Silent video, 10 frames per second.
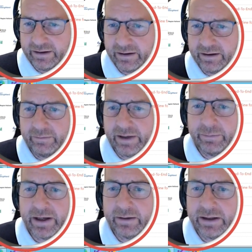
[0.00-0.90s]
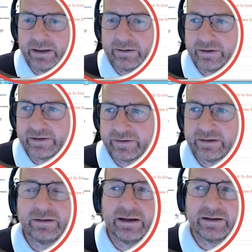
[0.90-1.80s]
maybe I'm interested